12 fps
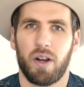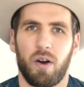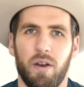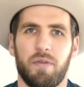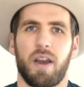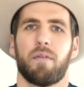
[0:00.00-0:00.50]
you
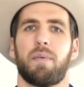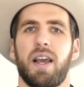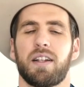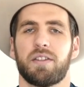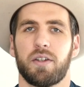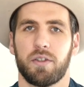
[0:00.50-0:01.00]
know, if you have
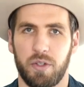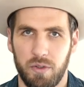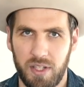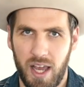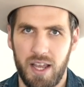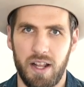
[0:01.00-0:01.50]
pants that are too
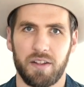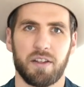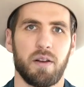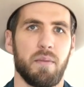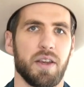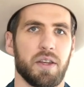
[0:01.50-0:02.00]
tight, it's
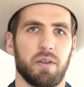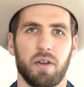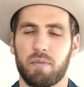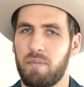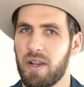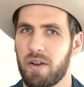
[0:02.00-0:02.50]
gonna make you
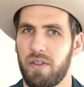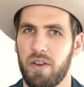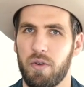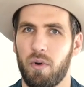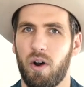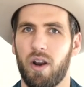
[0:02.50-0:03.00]
look bigger
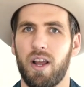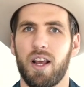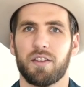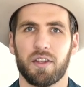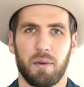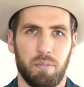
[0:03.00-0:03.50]
than you are,
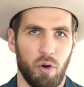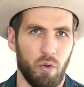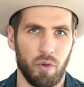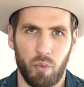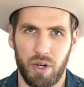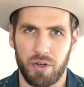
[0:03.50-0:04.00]
it's gonna
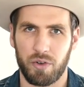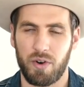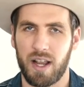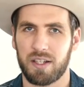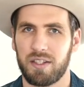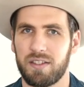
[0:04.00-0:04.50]
pull in weird
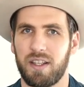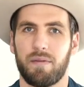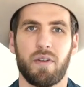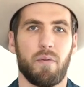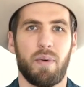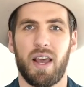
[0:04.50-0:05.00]
directions, and
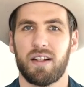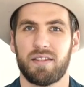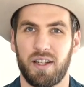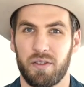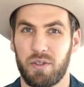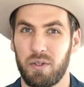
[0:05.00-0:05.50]
if you have pants
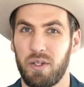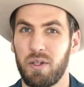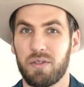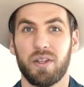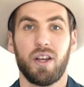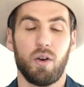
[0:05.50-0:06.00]
that are too
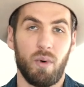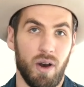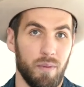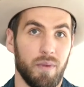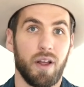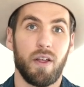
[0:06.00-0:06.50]
loose,
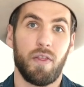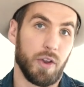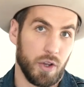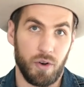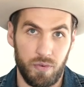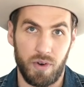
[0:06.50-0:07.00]
well,
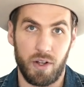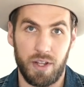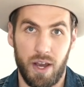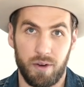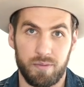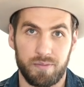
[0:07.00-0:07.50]
they're gonna fall
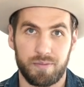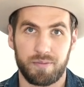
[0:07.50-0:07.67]
down.